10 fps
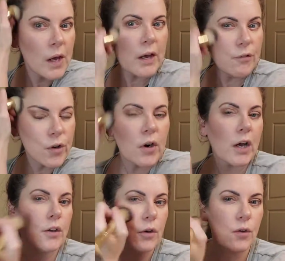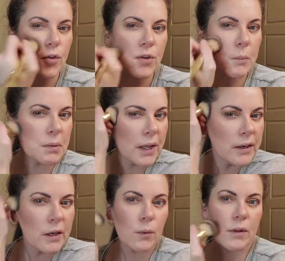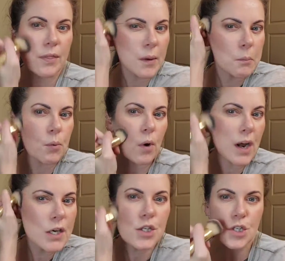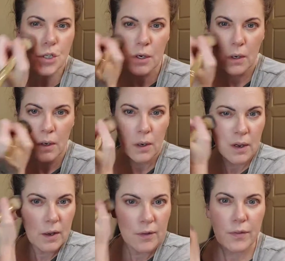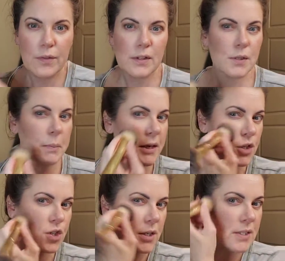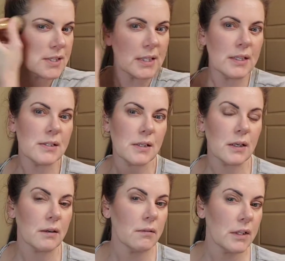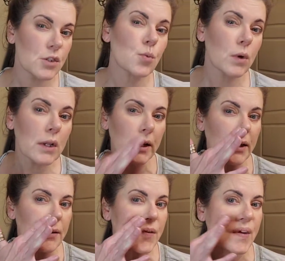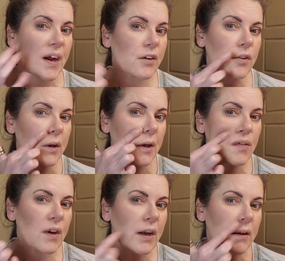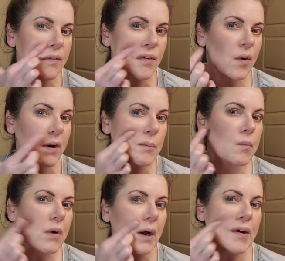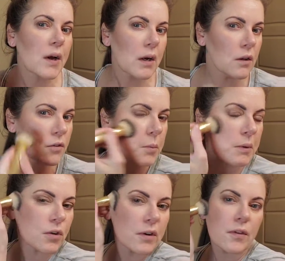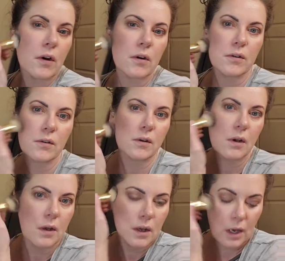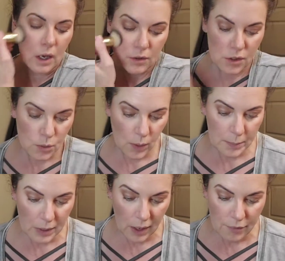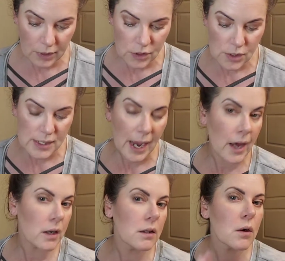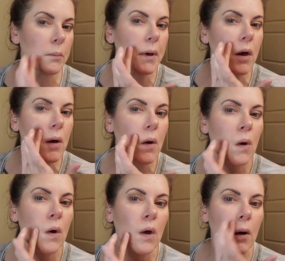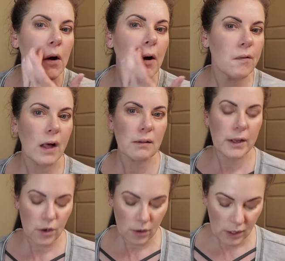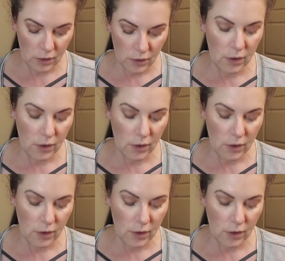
If you're not used to blending with a brush, the sponge is easy. It's really easy, actually. And look, I kind of got a little too much right there. I'll just wipe it off. I'll just add a little bit of that lighter color